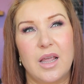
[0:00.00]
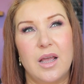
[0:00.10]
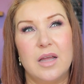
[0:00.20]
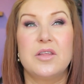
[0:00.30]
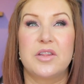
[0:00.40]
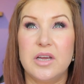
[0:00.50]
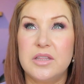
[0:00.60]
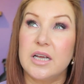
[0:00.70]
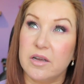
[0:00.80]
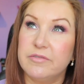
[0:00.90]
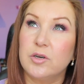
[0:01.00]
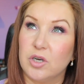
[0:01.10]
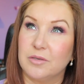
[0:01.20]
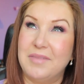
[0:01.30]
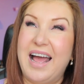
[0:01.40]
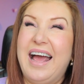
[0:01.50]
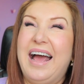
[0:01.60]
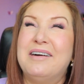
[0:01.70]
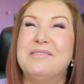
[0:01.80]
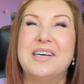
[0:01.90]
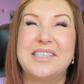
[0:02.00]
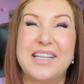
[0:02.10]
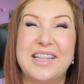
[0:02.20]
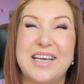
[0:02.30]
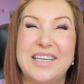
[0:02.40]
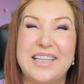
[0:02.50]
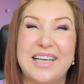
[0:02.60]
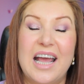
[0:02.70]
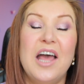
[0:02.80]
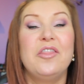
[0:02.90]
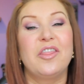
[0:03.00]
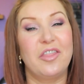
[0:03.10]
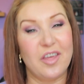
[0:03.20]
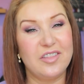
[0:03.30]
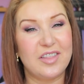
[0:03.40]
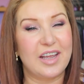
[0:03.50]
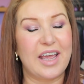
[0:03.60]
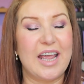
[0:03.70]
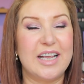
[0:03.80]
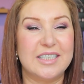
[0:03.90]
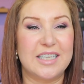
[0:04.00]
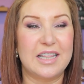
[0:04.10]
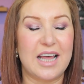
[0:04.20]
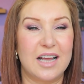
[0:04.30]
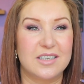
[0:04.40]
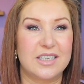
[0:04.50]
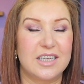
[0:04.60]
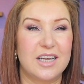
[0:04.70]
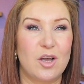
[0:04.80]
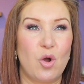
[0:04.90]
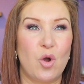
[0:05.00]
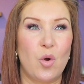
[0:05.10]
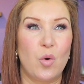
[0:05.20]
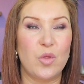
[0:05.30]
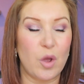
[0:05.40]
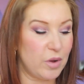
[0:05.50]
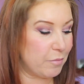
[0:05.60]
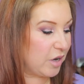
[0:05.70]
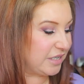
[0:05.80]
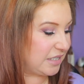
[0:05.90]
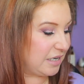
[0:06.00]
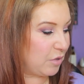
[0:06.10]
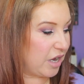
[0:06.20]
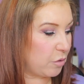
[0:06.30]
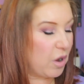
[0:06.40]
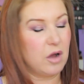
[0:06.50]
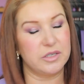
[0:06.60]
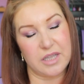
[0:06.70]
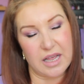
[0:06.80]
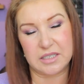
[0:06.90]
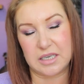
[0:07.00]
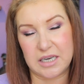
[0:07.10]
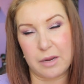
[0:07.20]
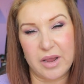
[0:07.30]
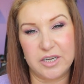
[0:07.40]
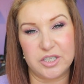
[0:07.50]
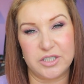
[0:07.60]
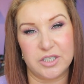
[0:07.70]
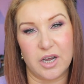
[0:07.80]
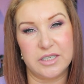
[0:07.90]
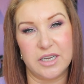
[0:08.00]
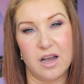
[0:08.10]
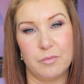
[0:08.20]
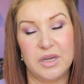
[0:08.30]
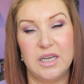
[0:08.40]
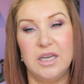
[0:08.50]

the third thing I've forgotten, what's the third thing? The third thing is that although it might seem like, well, that's going to take me ages to tidy up,